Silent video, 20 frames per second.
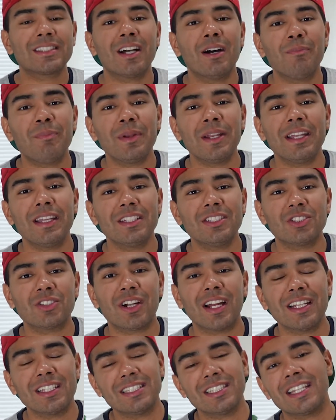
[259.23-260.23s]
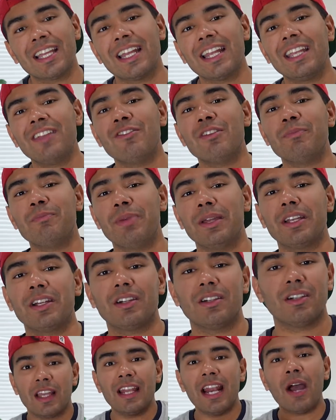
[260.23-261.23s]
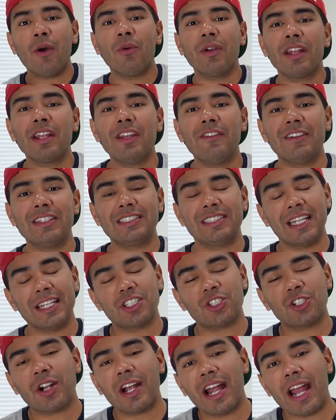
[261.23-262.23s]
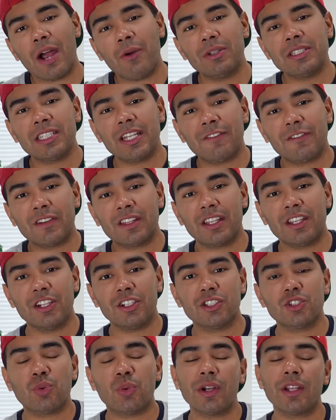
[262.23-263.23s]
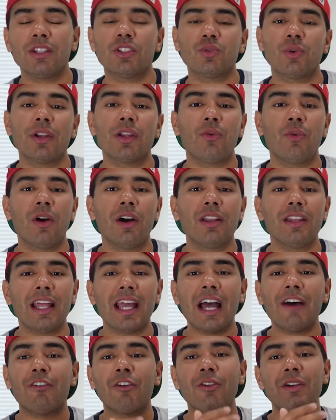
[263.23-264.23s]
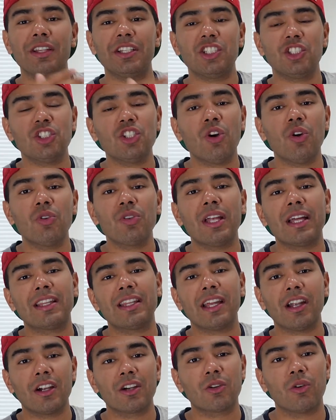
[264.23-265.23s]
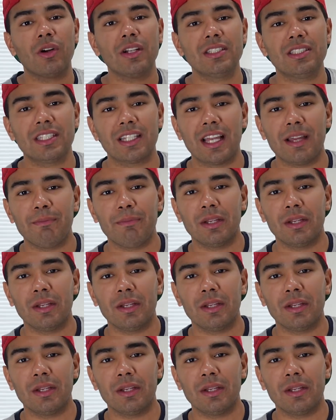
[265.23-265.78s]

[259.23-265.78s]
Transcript: company is trying to get even bigger. And I wouldn't even say try. I would say for the year 2021, they have already showed that they are going to get